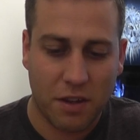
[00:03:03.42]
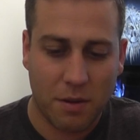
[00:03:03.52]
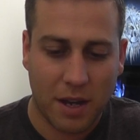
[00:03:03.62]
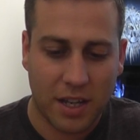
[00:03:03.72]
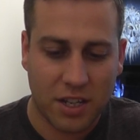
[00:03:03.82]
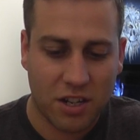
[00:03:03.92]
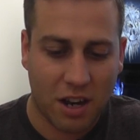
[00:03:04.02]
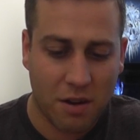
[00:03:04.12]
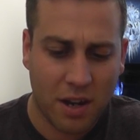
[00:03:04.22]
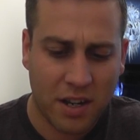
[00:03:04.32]
you a
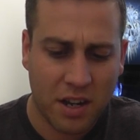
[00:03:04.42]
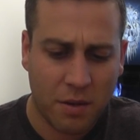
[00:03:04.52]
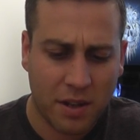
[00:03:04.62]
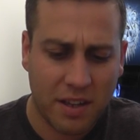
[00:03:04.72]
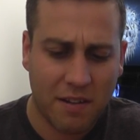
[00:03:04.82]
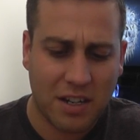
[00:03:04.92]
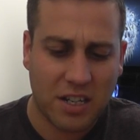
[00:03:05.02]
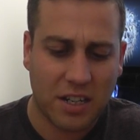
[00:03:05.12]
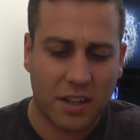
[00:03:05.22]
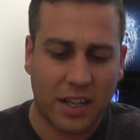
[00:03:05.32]
show. I had no idea
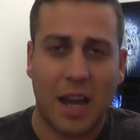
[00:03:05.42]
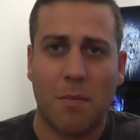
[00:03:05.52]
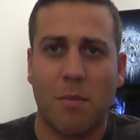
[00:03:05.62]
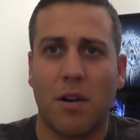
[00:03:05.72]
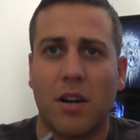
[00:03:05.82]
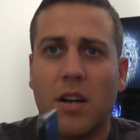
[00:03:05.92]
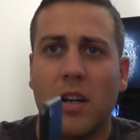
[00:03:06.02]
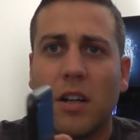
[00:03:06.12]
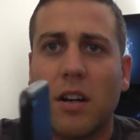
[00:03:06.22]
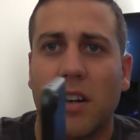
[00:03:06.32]
actually that the camera
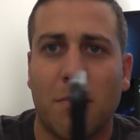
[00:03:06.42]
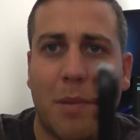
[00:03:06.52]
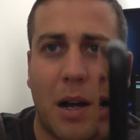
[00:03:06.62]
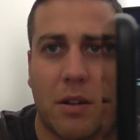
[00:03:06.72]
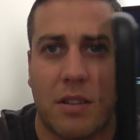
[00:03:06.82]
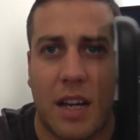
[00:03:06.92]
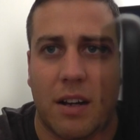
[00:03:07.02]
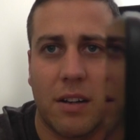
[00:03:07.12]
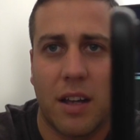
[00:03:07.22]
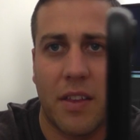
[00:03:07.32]
kind of poked
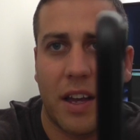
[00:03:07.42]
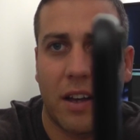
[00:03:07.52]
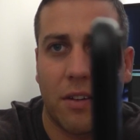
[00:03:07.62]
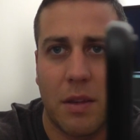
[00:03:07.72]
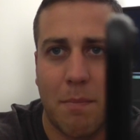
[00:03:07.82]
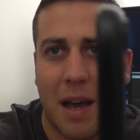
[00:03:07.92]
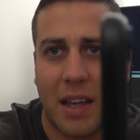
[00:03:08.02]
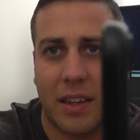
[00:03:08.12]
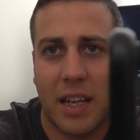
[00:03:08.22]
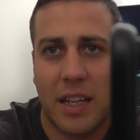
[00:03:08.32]
out like that. On the
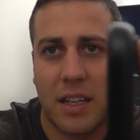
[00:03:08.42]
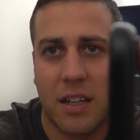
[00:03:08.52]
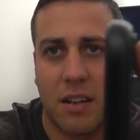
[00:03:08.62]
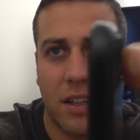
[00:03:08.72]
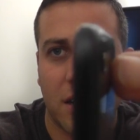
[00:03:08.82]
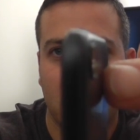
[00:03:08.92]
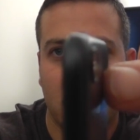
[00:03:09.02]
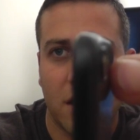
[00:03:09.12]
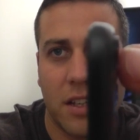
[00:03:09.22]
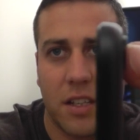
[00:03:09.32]
back there, you can
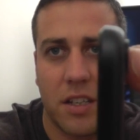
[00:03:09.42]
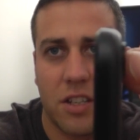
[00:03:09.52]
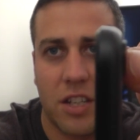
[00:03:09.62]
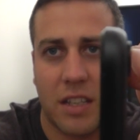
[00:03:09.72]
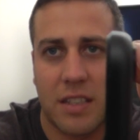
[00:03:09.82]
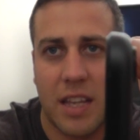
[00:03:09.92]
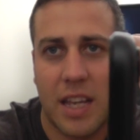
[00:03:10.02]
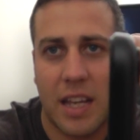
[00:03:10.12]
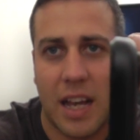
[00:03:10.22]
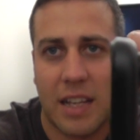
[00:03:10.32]
just
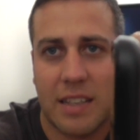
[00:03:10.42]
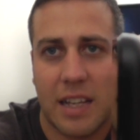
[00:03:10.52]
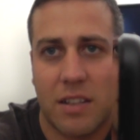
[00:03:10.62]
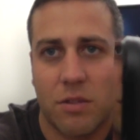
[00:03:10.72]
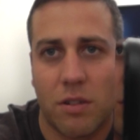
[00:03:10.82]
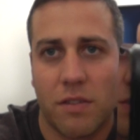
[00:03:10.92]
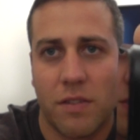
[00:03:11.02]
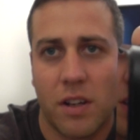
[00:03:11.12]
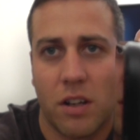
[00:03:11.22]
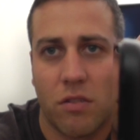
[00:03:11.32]
see it has that sort
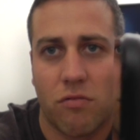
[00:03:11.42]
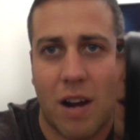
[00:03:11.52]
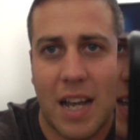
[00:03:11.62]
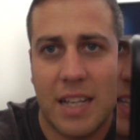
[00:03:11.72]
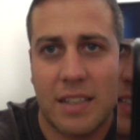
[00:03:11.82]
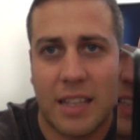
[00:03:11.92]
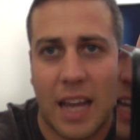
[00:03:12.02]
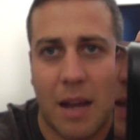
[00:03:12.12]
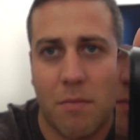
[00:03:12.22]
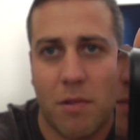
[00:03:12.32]
of raised
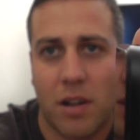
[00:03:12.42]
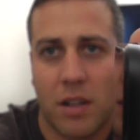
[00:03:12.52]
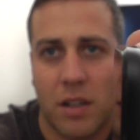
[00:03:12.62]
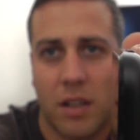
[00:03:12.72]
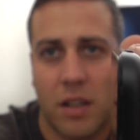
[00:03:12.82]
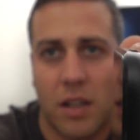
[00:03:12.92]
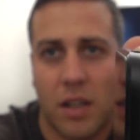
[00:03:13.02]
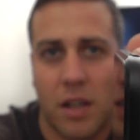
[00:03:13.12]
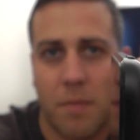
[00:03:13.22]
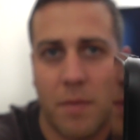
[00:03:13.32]
camera,
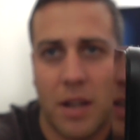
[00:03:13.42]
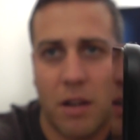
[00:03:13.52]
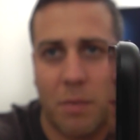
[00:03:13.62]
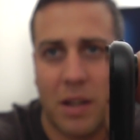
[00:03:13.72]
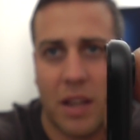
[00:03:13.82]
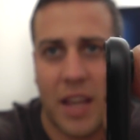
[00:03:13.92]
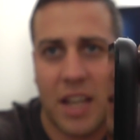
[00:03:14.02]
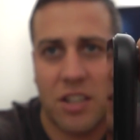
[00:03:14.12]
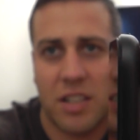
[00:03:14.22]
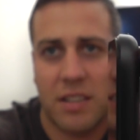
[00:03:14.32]
a little bit like the
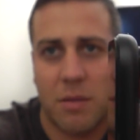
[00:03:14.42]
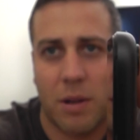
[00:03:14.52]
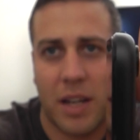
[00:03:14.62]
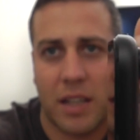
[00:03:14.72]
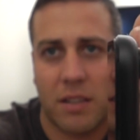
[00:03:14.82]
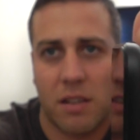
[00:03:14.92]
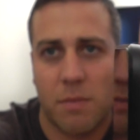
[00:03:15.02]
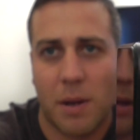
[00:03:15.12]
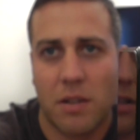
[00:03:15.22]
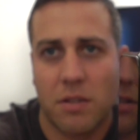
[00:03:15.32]
HTC One X, I
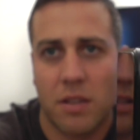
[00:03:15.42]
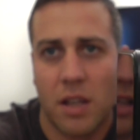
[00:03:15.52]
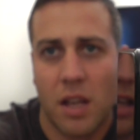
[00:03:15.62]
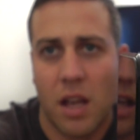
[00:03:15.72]
suppose.